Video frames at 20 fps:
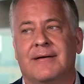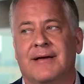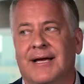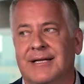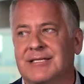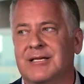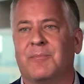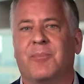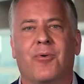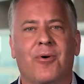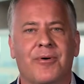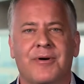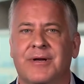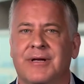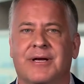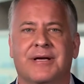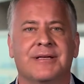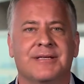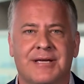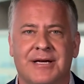it's important to
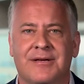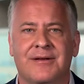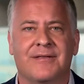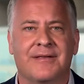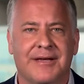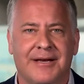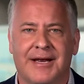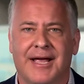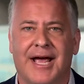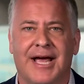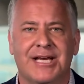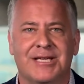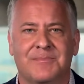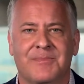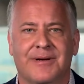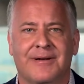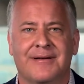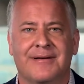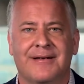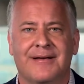continue the
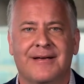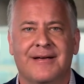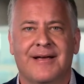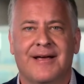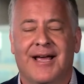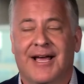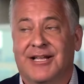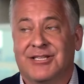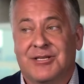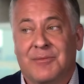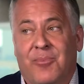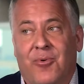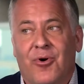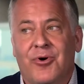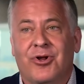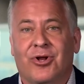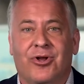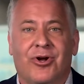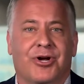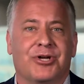engagement. It's
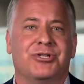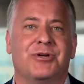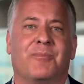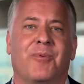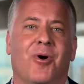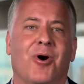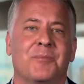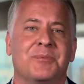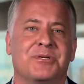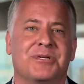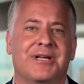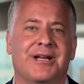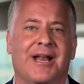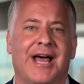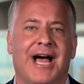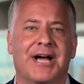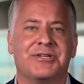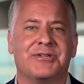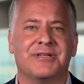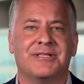important to look at your programs you did
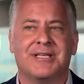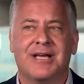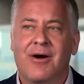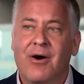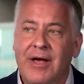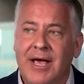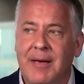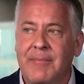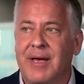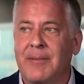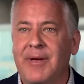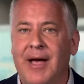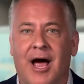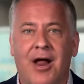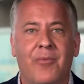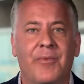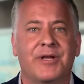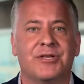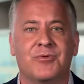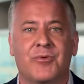last year and say, okay, maybe how
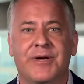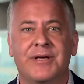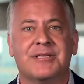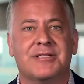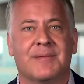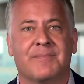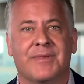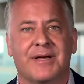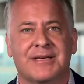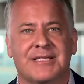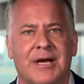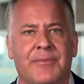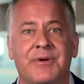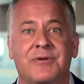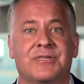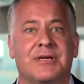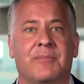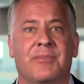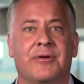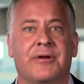do we tweak some things? How do we
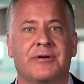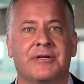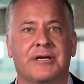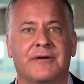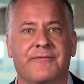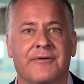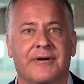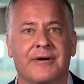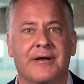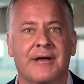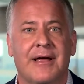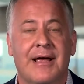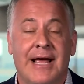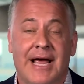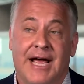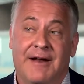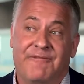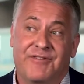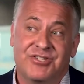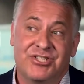do something a little different?
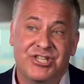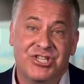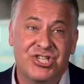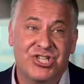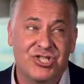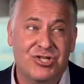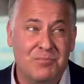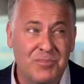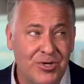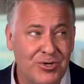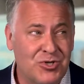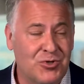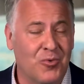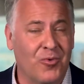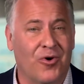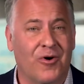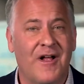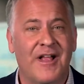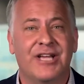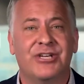At Physicians Mutual,